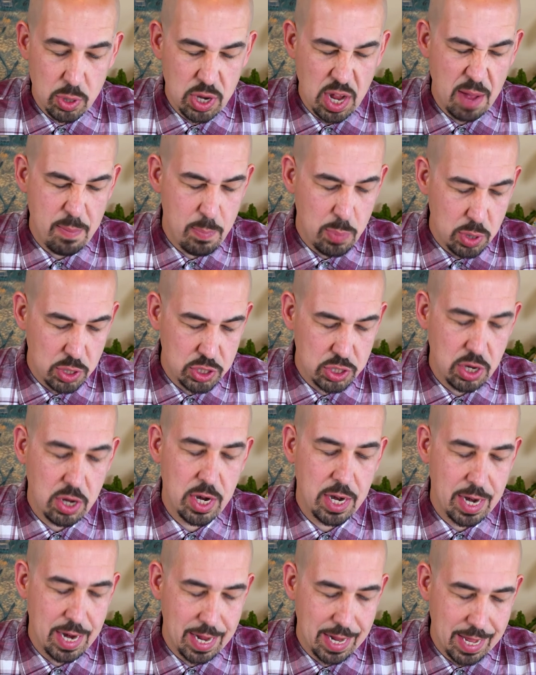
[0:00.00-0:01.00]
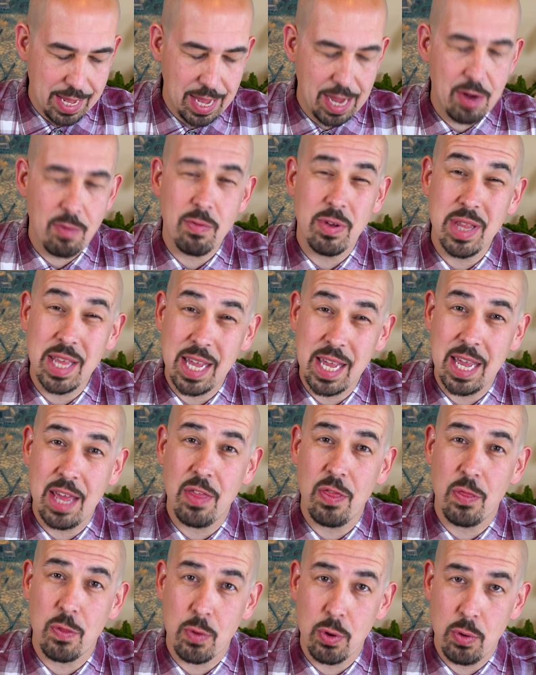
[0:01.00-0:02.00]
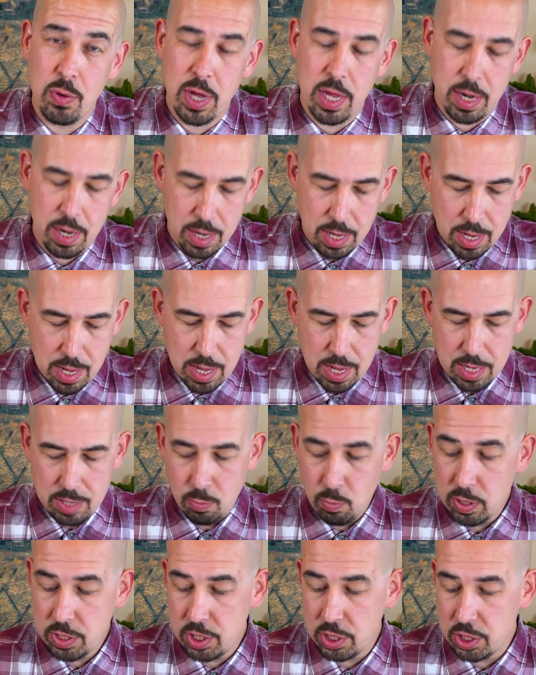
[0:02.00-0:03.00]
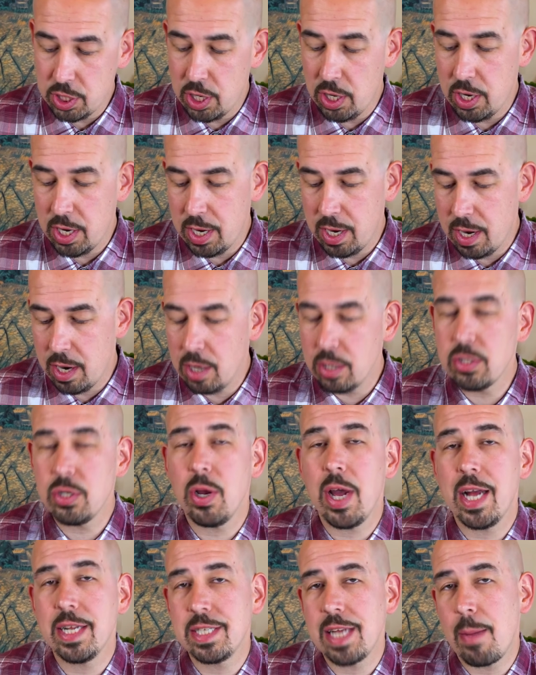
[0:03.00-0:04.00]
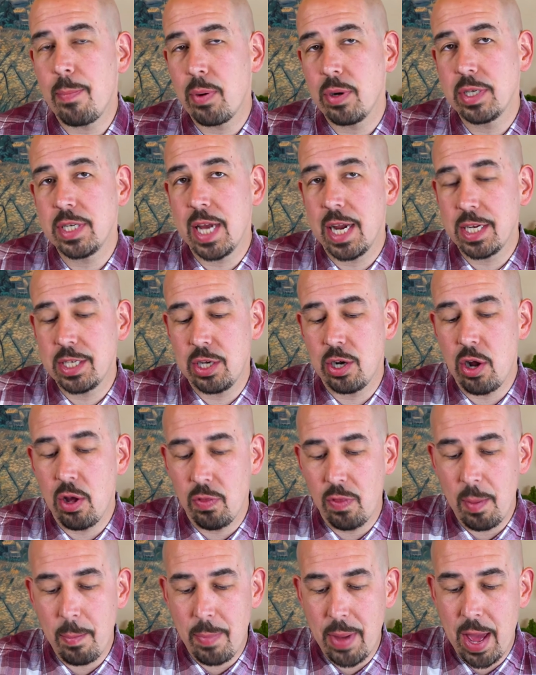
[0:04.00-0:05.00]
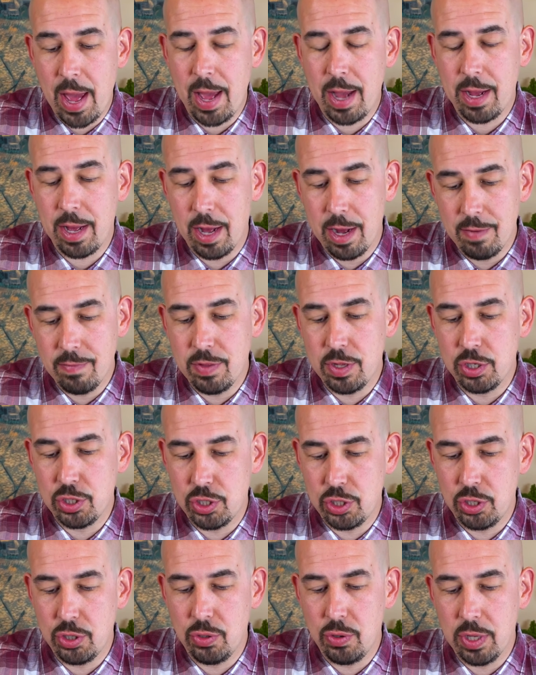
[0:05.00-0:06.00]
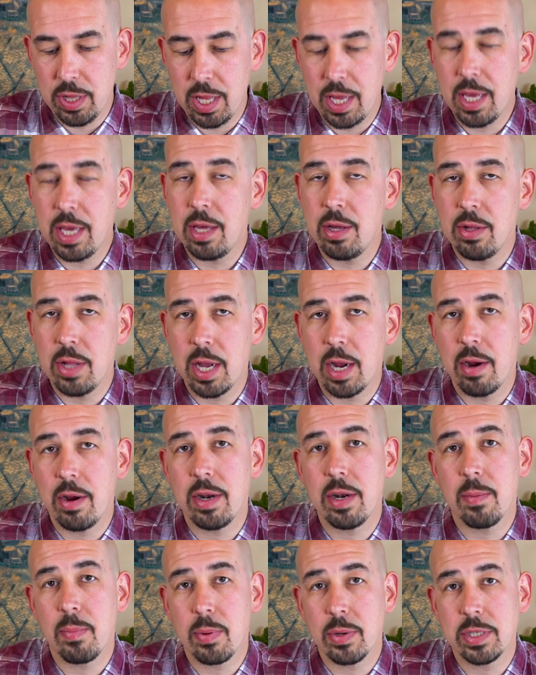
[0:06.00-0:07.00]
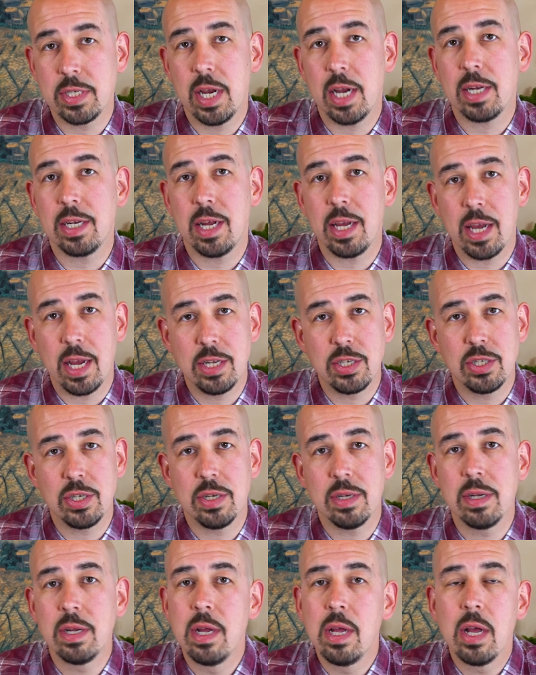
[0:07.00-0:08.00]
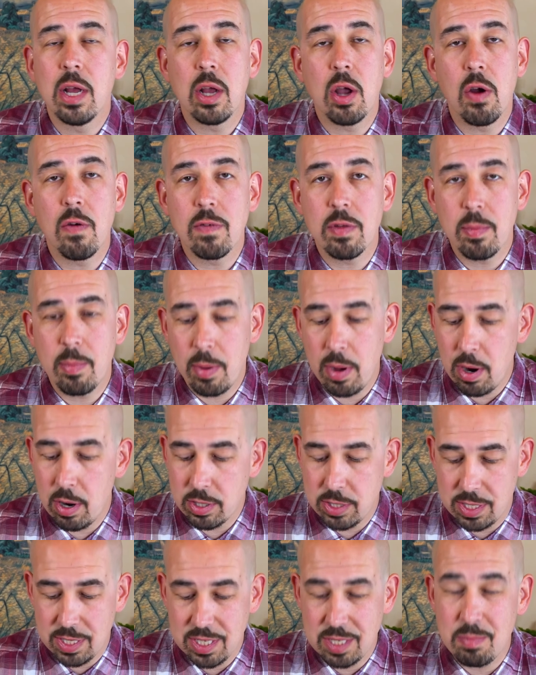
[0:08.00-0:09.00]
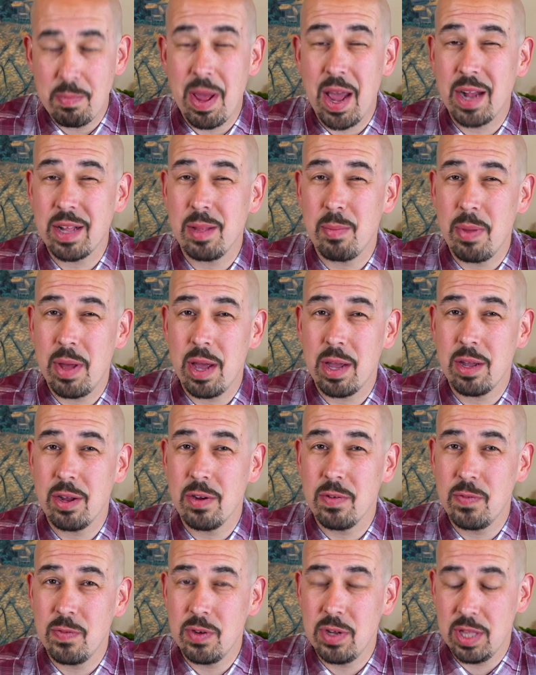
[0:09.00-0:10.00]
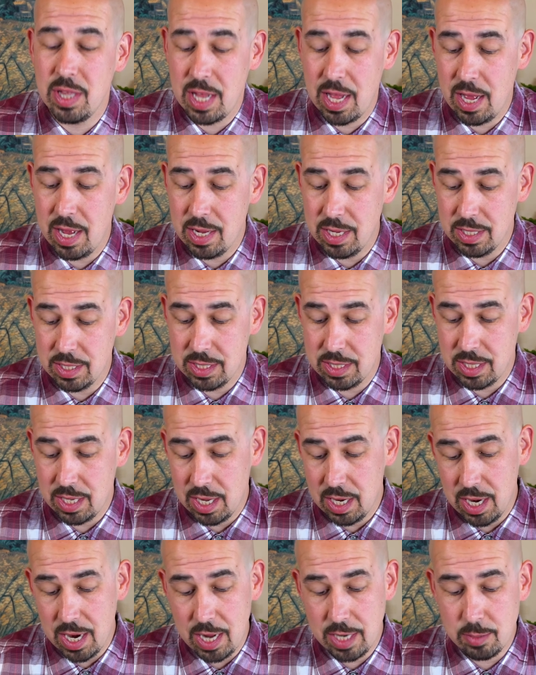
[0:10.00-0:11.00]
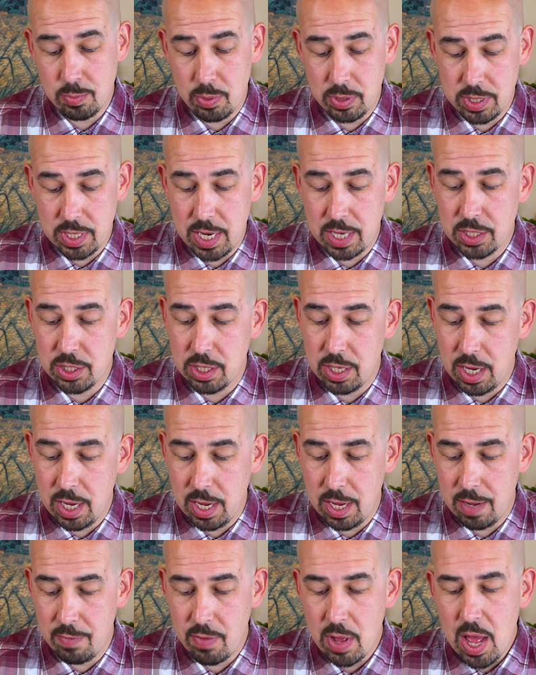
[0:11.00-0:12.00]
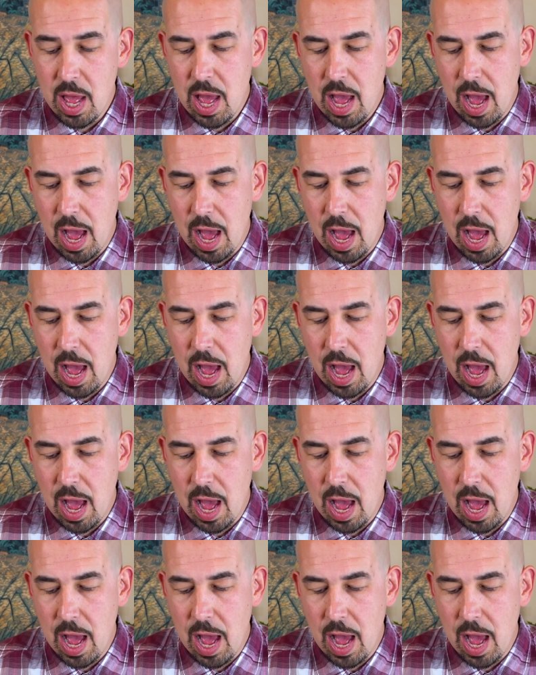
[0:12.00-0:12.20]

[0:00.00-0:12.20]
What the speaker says: I push on it and I can't really get through it, which is good. And it also has that protection on the back of the shoe and the heel area to protect in case you go over the bars and smack the back of your foot. That is nice protection to have.